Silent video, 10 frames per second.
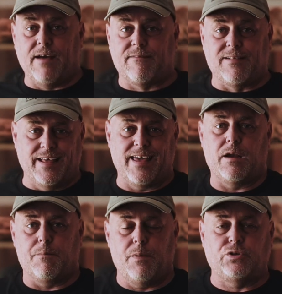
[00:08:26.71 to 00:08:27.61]
I've
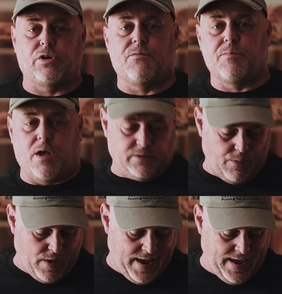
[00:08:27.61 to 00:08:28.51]
collected a bunch of them because
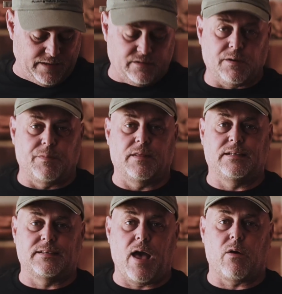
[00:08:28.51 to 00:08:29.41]
I'm going to hand some of
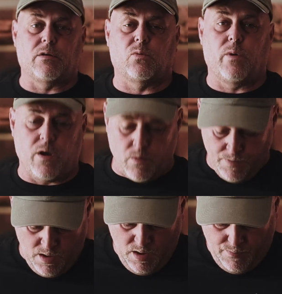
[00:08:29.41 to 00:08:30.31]
these out as well.
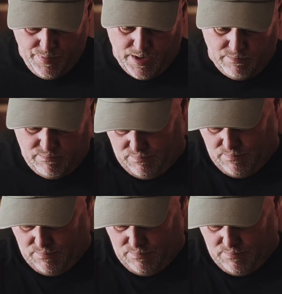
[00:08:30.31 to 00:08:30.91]
But,